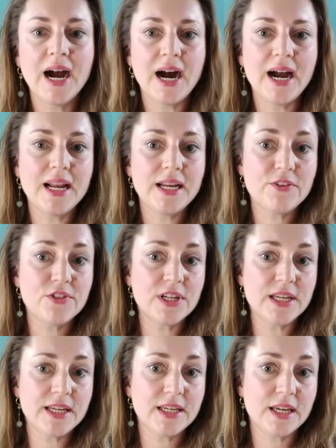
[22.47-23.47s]
I leave the
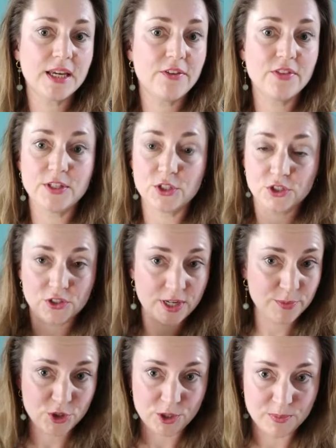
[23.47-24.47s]
link in the
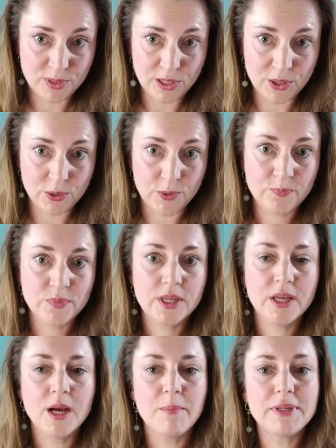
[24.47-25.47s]
description below.
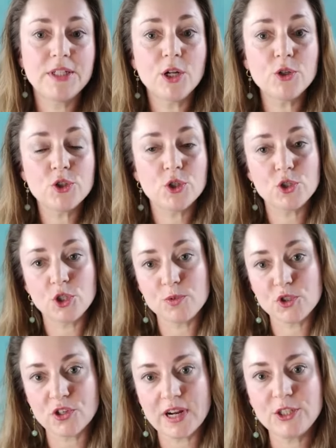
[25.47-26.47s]
But also
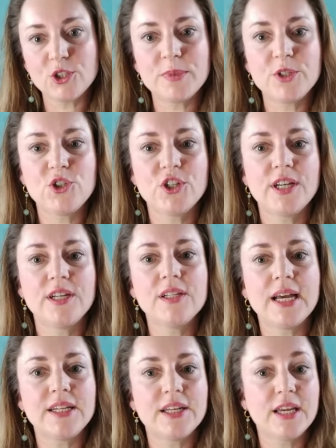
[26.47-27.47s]
subscribe to my channel
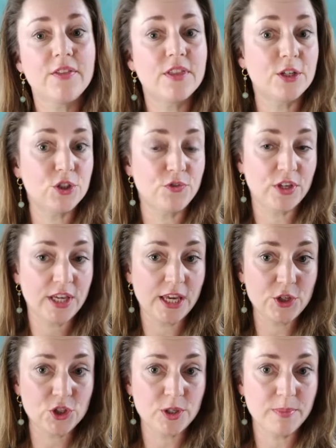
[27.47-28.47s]
and hit the
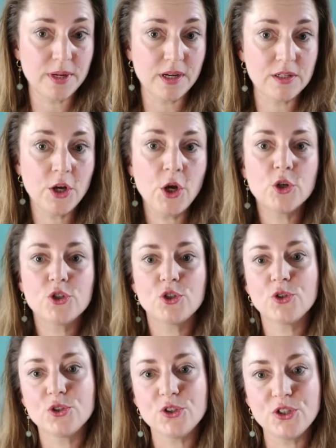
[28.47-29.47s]
notification bell
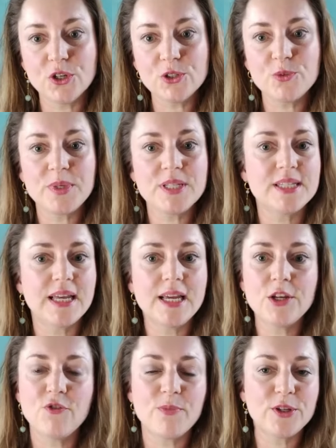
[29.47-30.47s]
so you don't miss
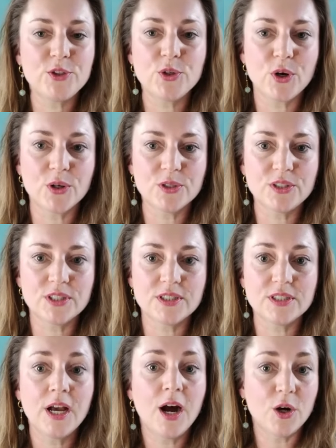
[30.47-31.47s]
any of my new
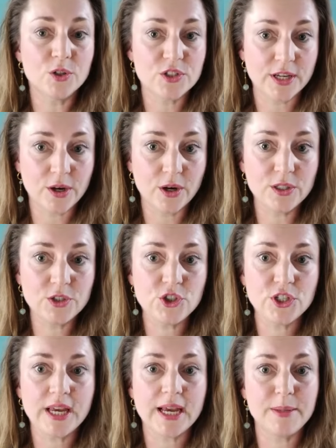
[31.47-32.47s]
content on
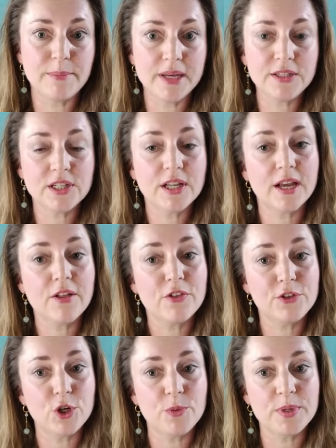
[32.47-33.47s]
psychology and mental
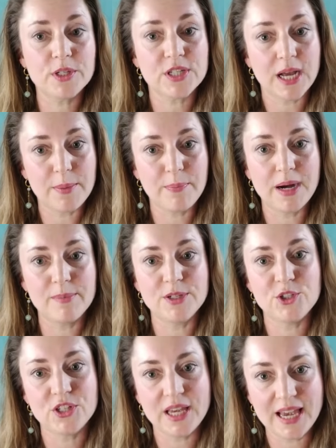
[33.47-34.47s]
health topics I
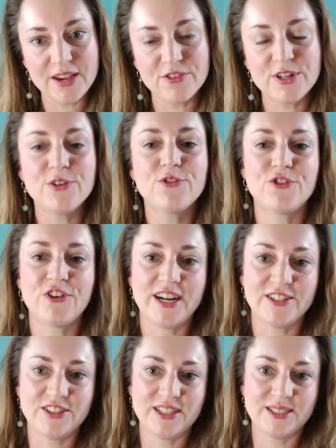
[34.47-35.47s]
publish every
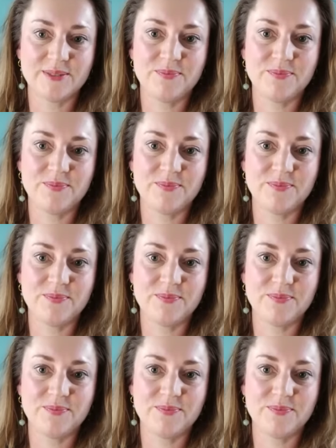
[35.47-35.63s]
Friday.